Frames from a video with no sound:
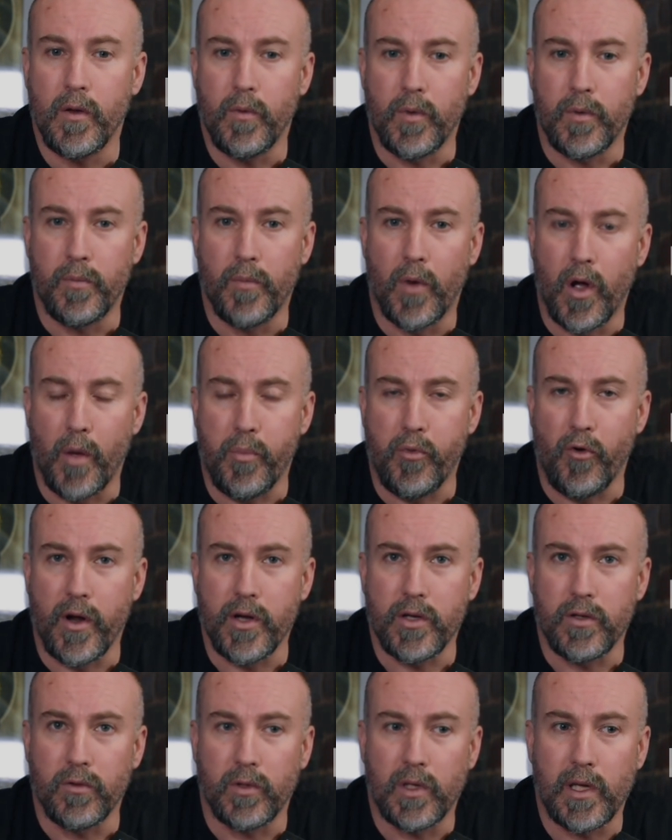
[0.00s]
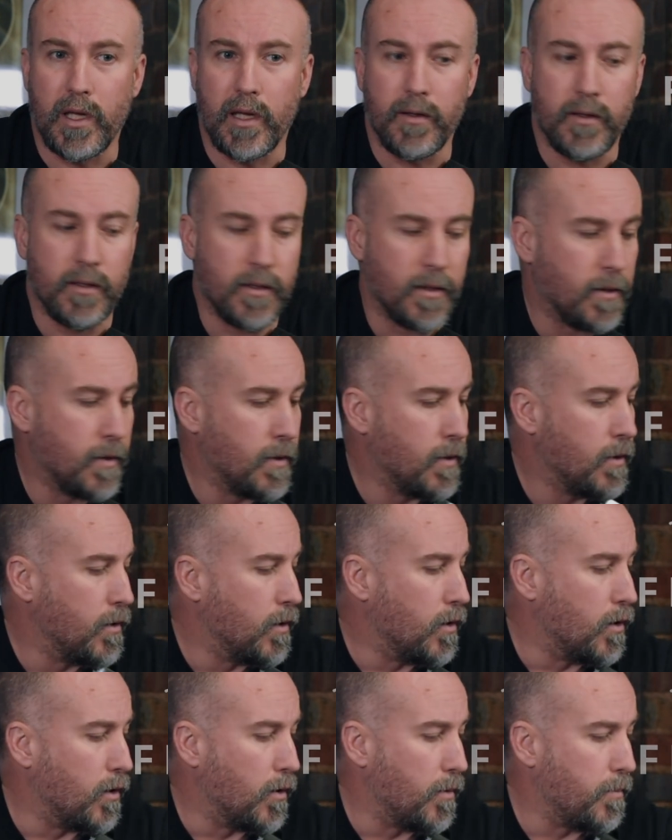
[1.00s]
with my operational kit.
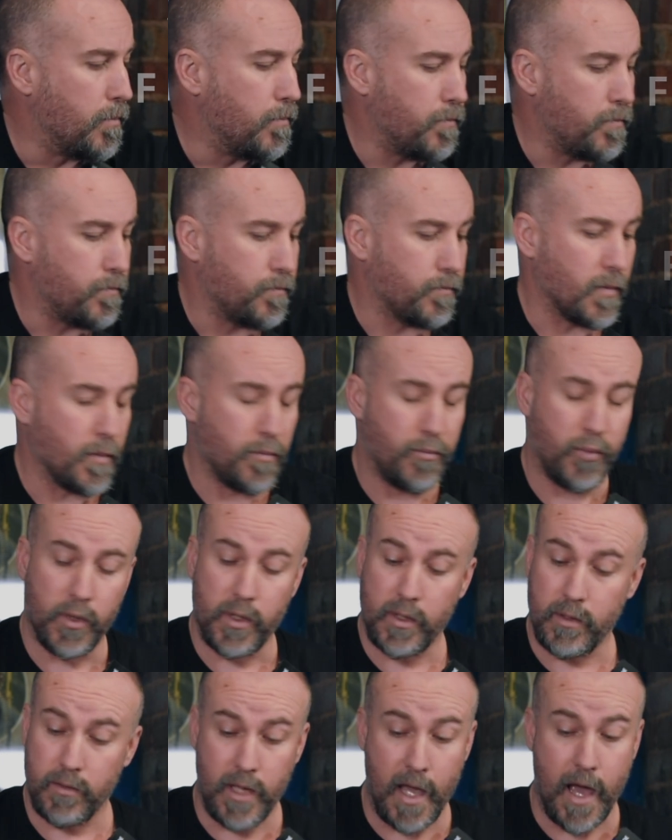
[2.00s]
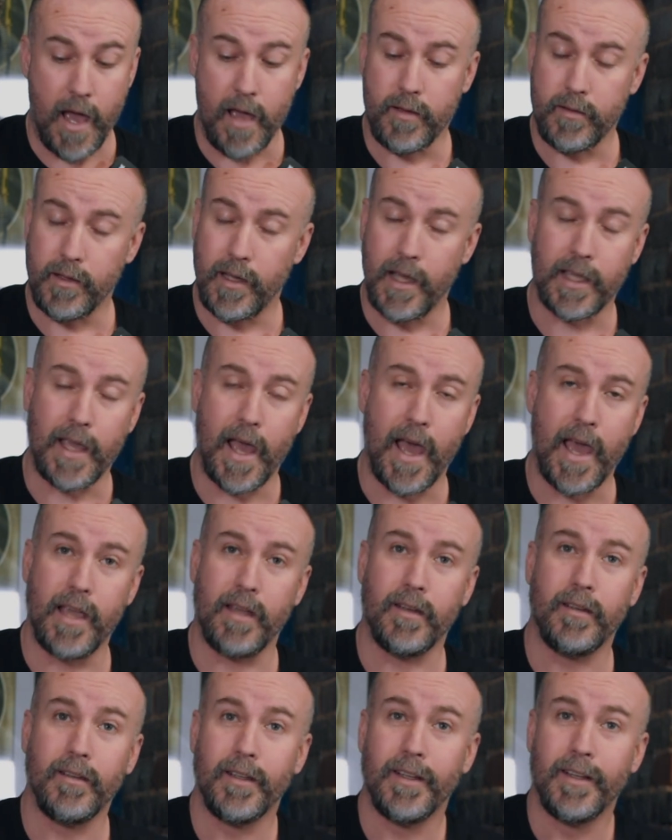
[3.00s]
But yeah,
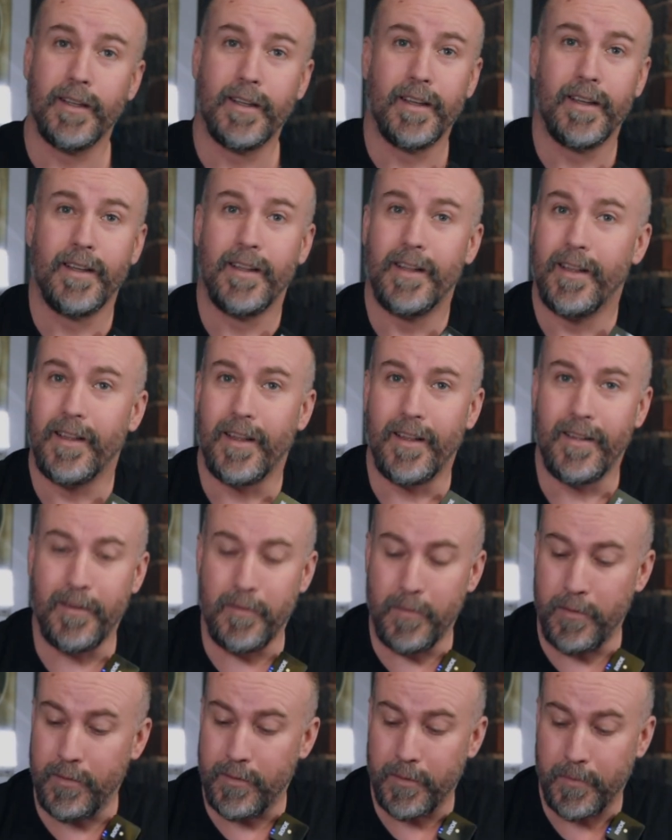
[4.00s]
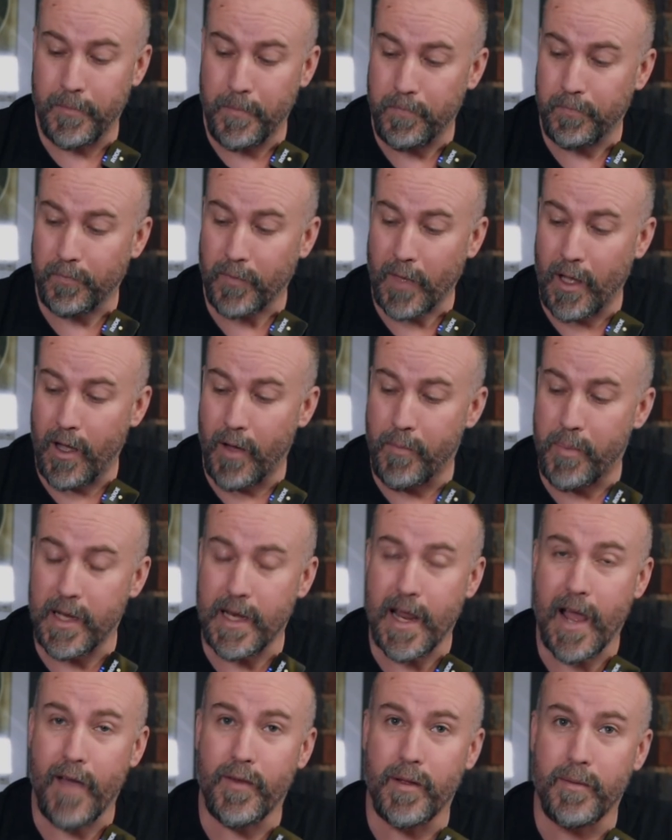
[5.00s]
again, I've
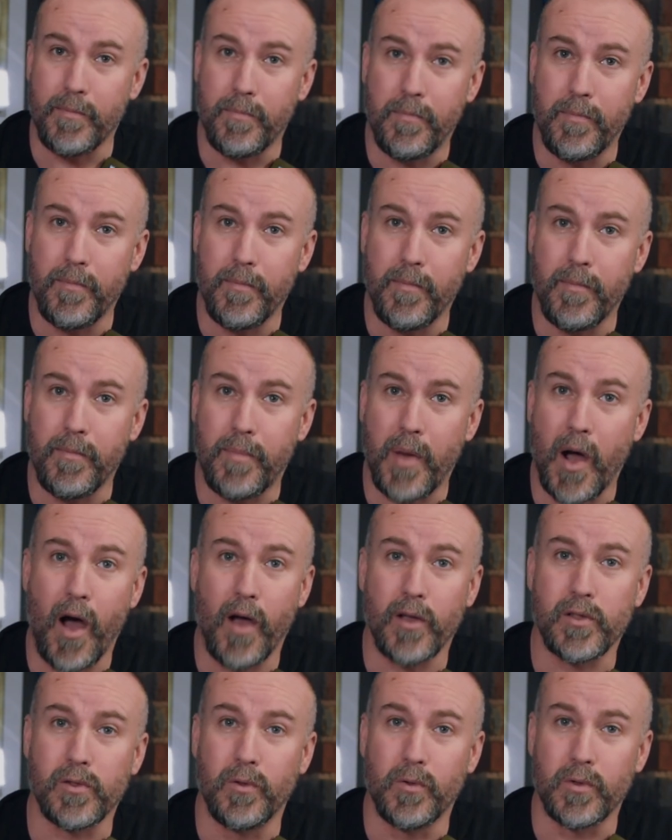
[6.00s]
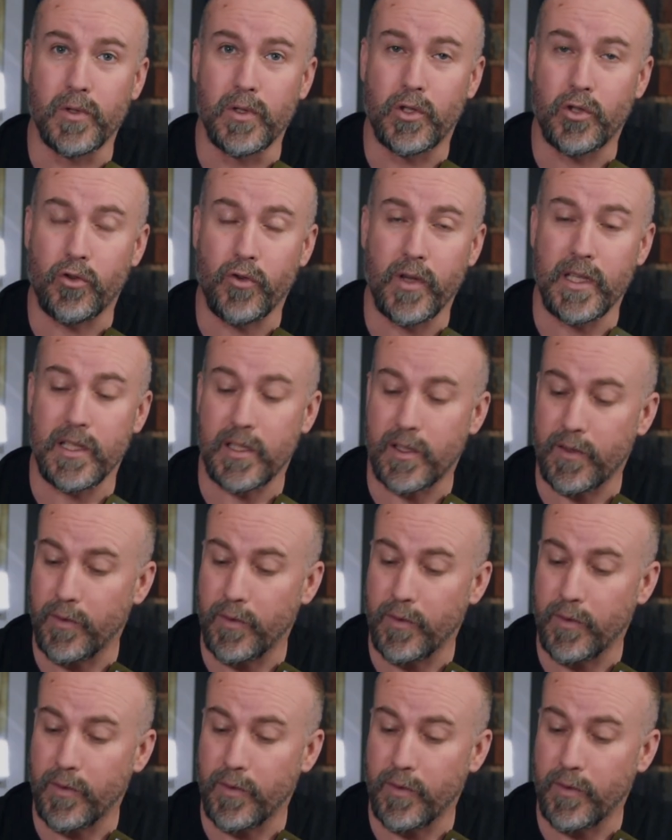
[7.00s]
been having parcels and treats